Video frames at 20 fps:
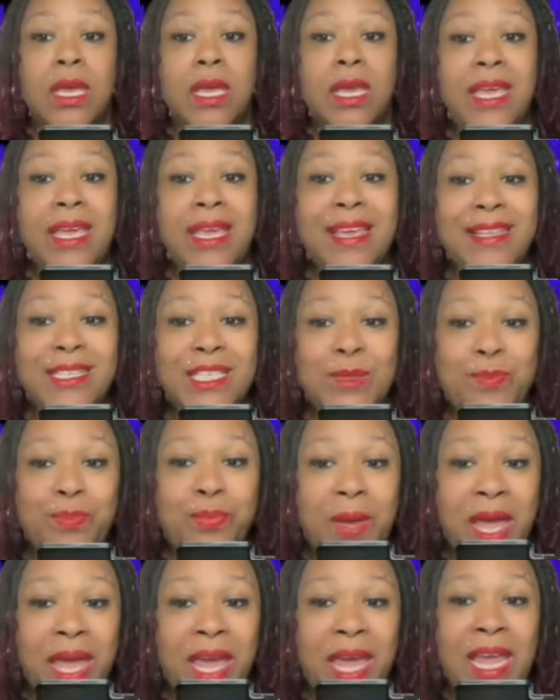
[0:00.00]
He gets
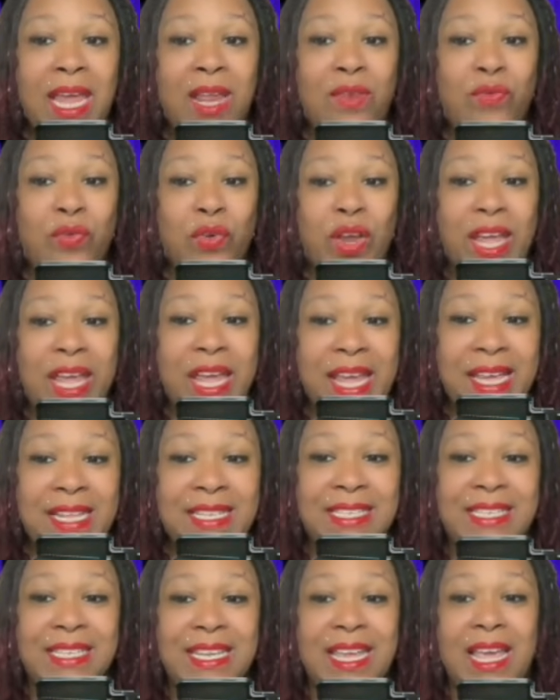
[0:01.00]
paid for
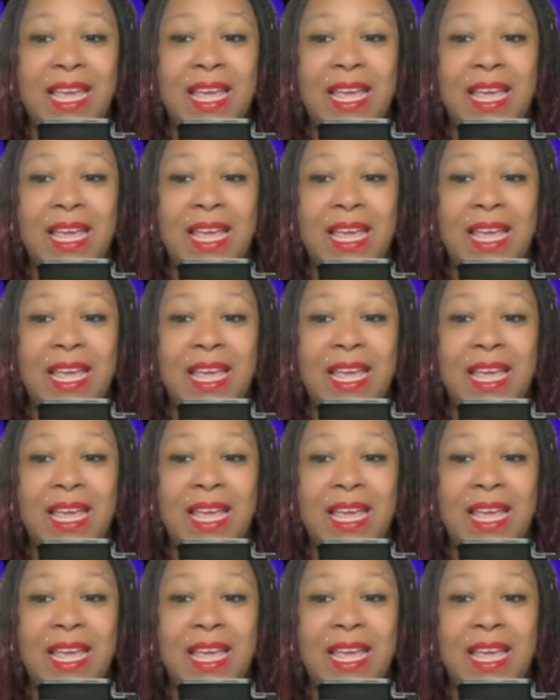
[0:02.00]
hits,